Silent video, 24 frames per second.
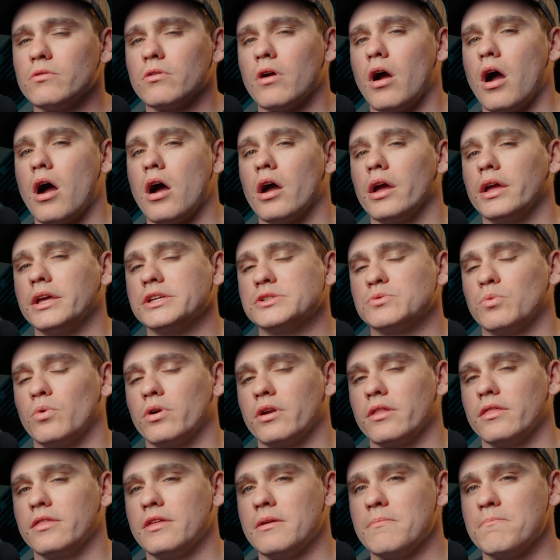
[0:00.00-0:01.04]
RAW is
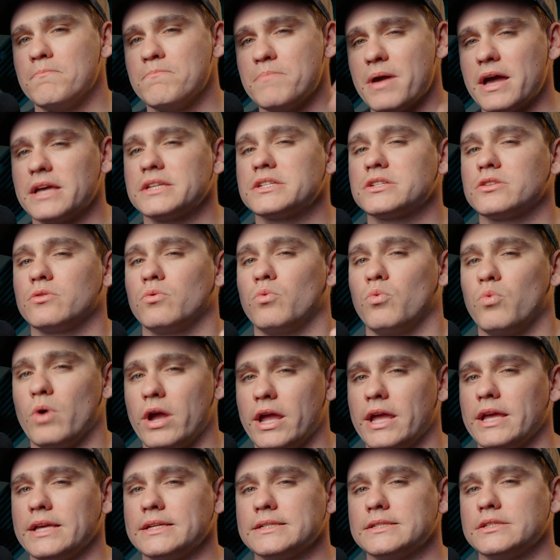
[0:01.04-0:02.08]
one of the best
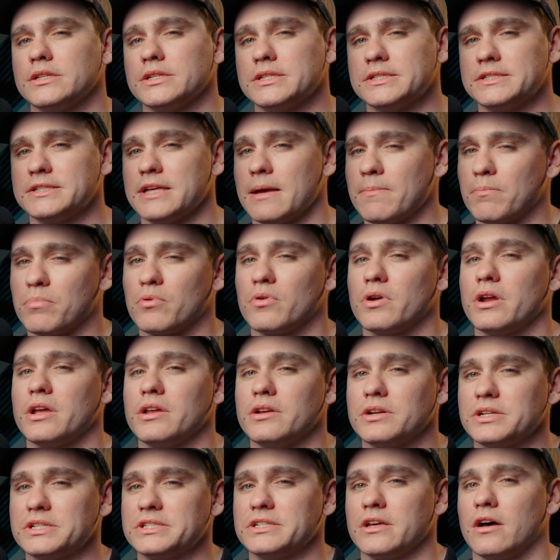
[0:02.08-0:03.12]
ways to separate
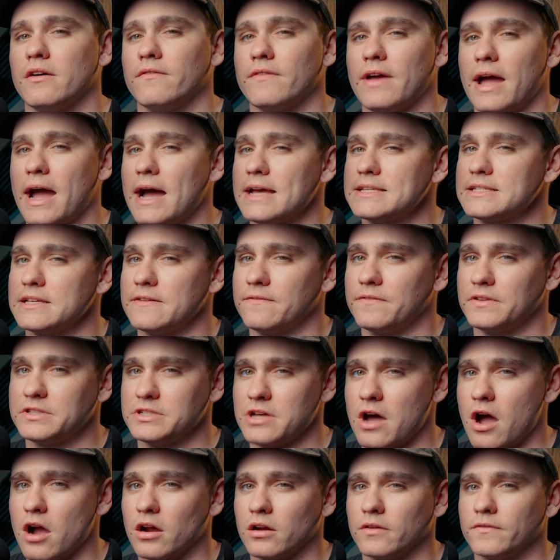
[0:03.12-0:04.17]
yourself as a
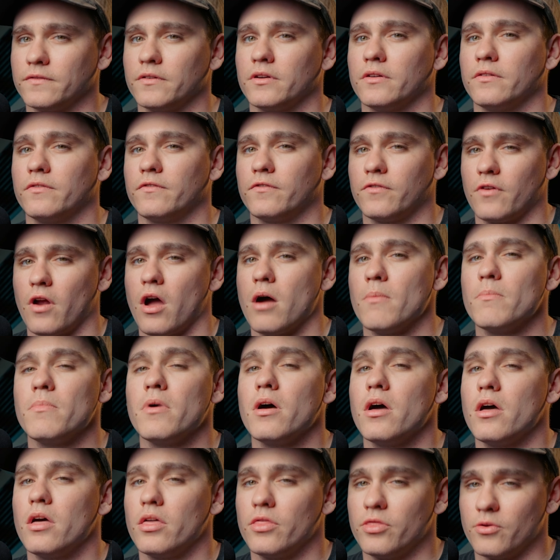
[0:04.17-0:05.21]
photographer from
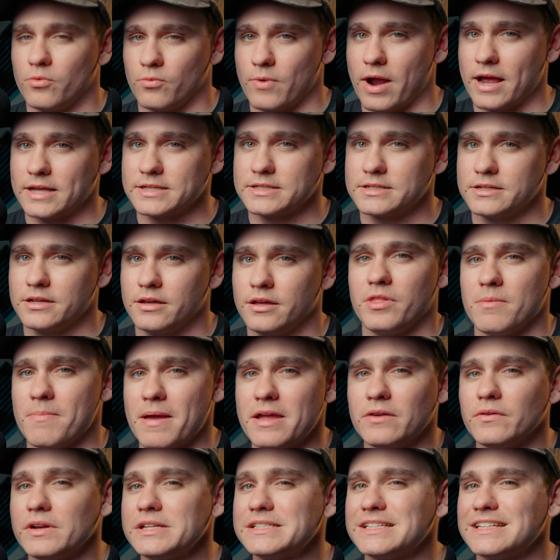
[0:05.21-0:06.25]
the rest. The
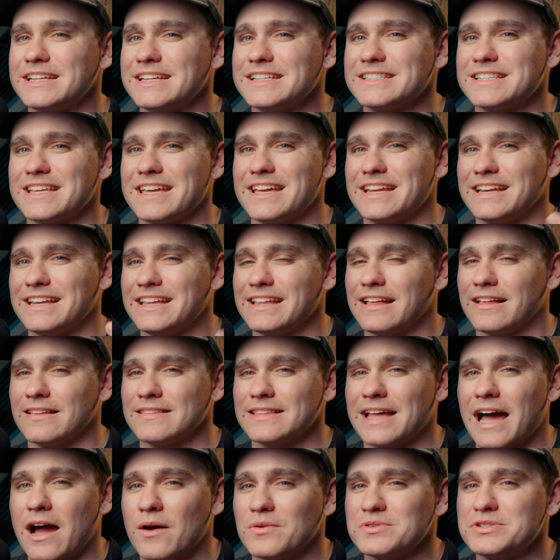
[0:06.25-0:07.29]
main reason is it
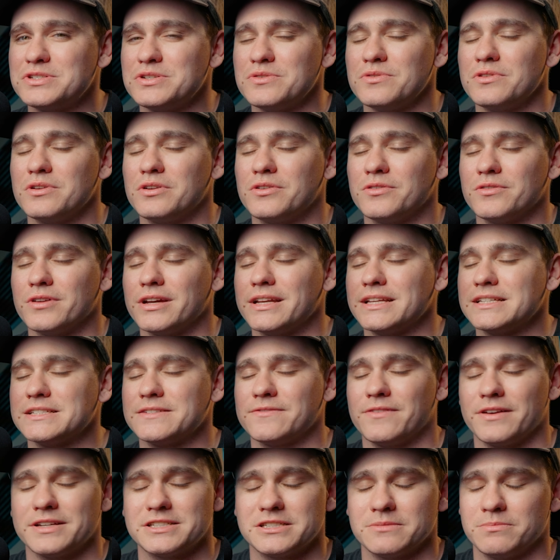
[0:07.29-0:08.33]
allows you the
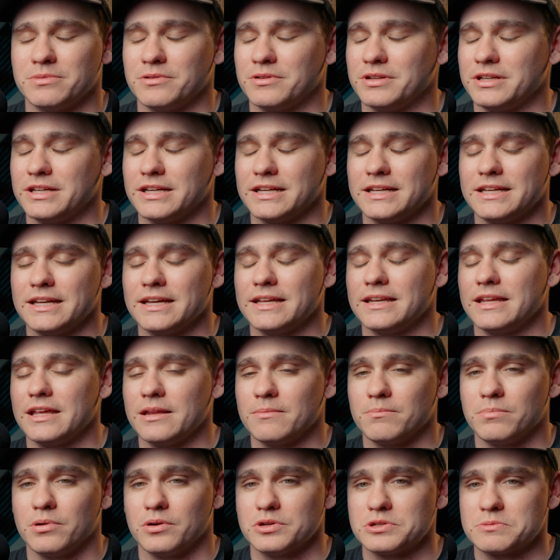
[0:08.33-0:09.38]
greatest flexibility again
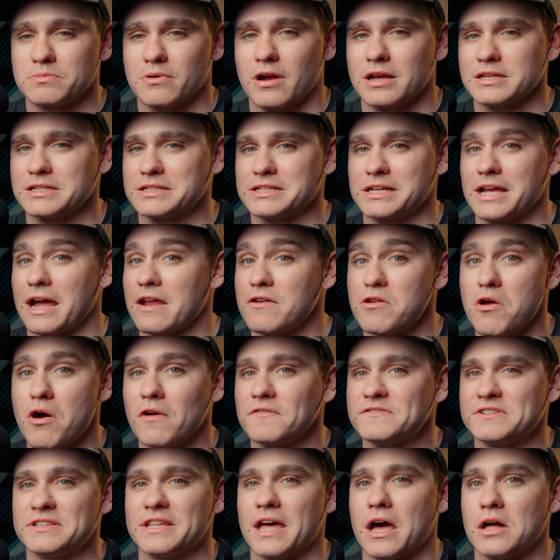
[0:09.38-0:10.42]
in post-processing. I know
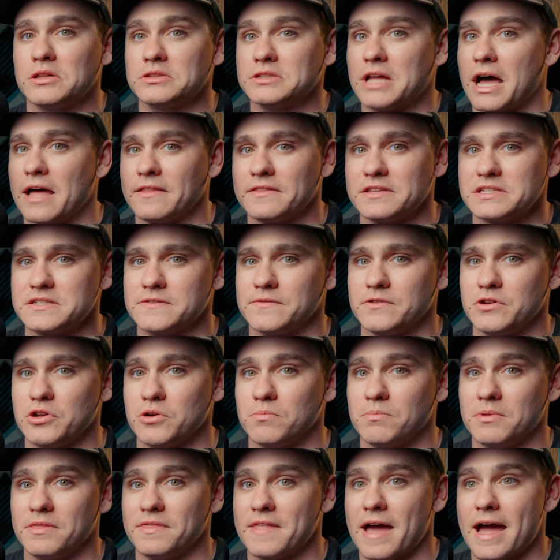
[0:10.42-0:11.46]
I've said that a lot in this video,
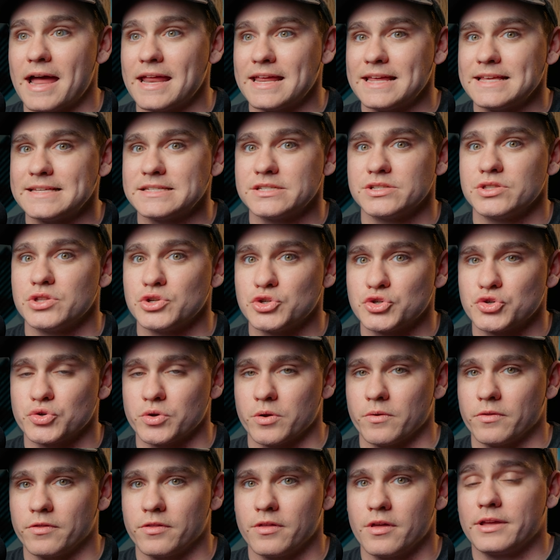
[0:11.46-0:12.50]
but that is the
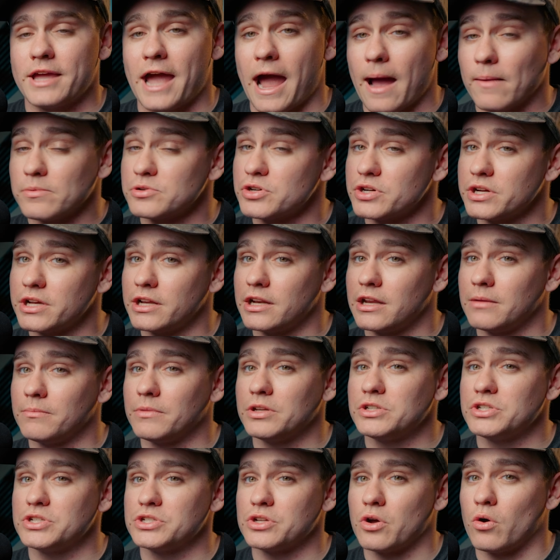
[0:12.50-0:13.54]
truth. Capturing an
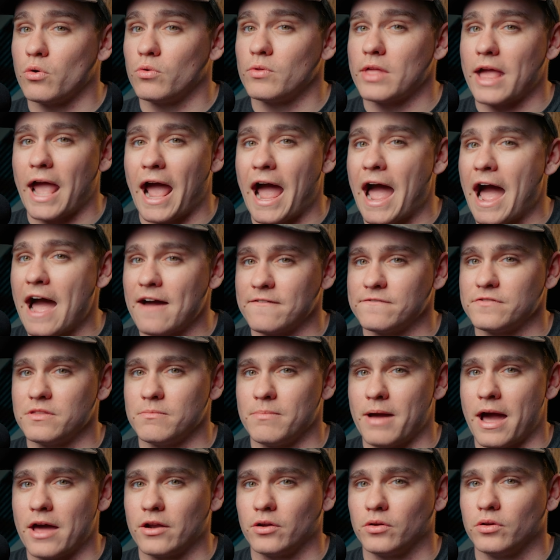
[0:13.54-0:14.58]
image is only half the
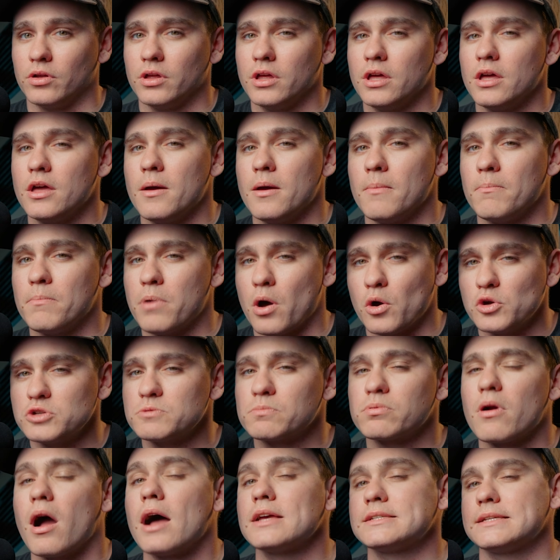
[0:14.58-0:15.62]
battle.
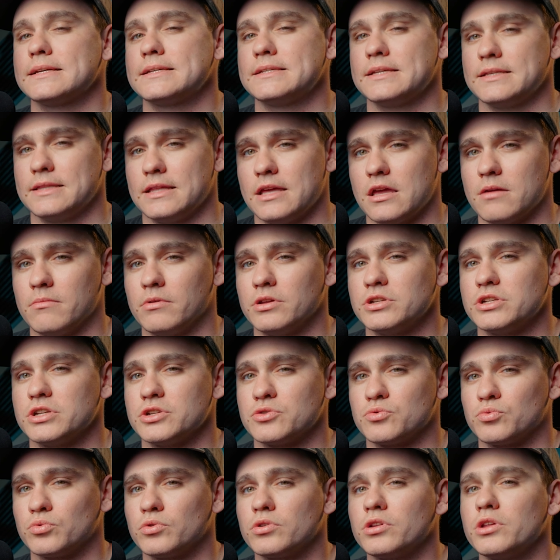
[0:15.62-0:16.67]
Post-processing the image
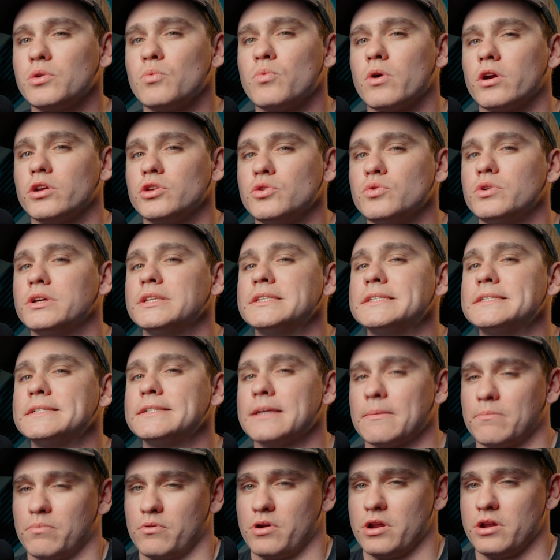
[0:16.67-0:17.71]
is really where you can
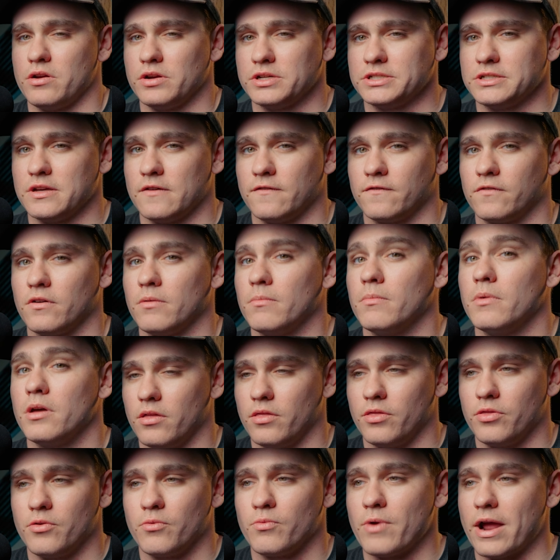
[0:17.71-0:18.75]
separate yourself from
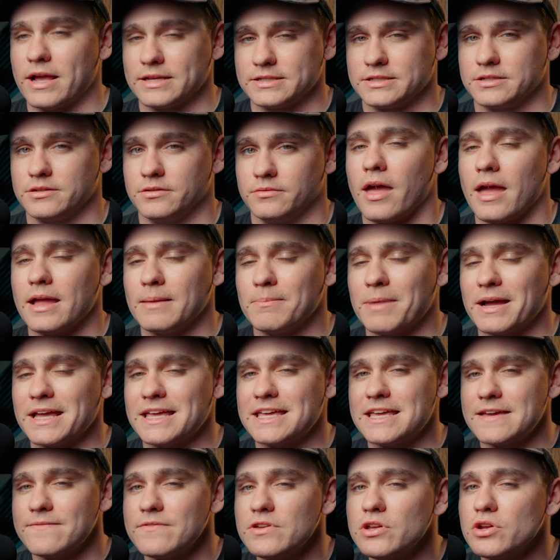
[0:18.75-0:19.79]
the rest. And by
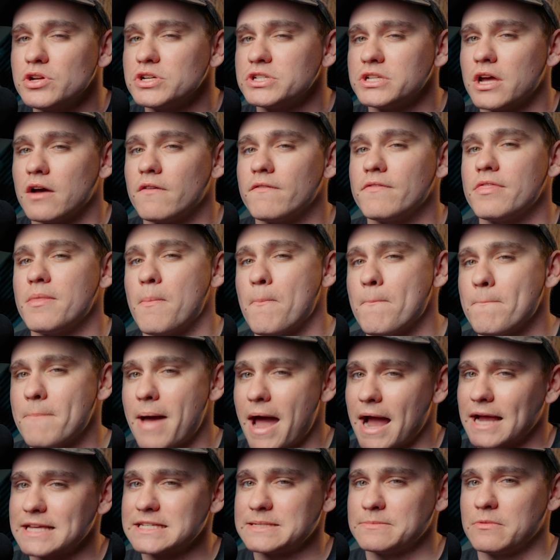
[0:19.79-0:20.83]
giving yourself the
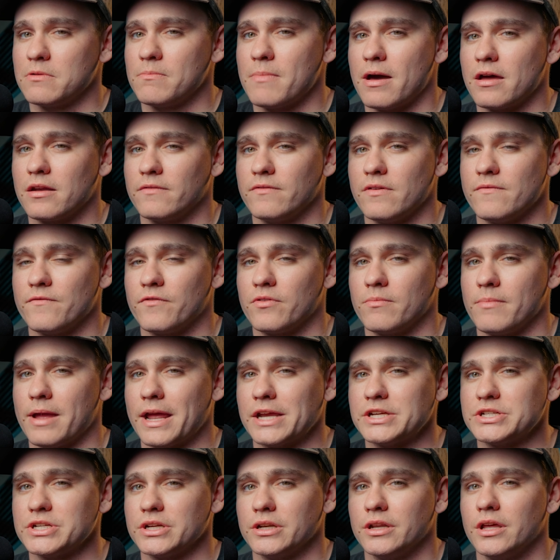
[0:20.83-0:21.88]
maximum amount of
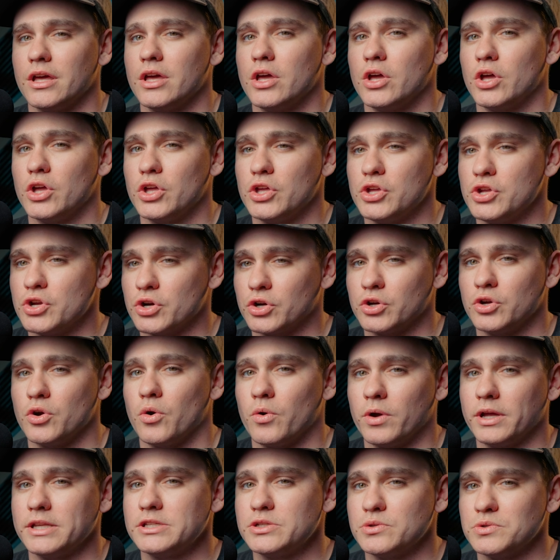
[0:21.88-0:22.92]
information, you're
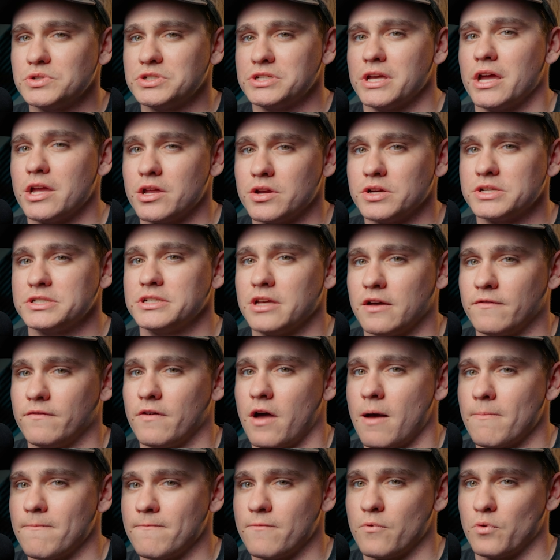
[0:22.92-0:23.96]
going to set yourself
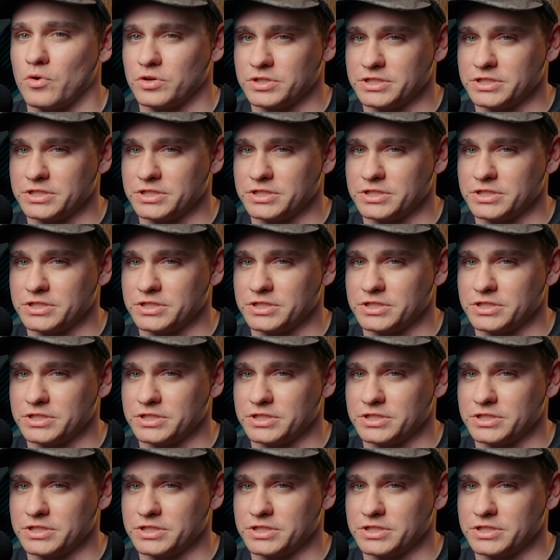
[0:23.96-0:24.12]
up for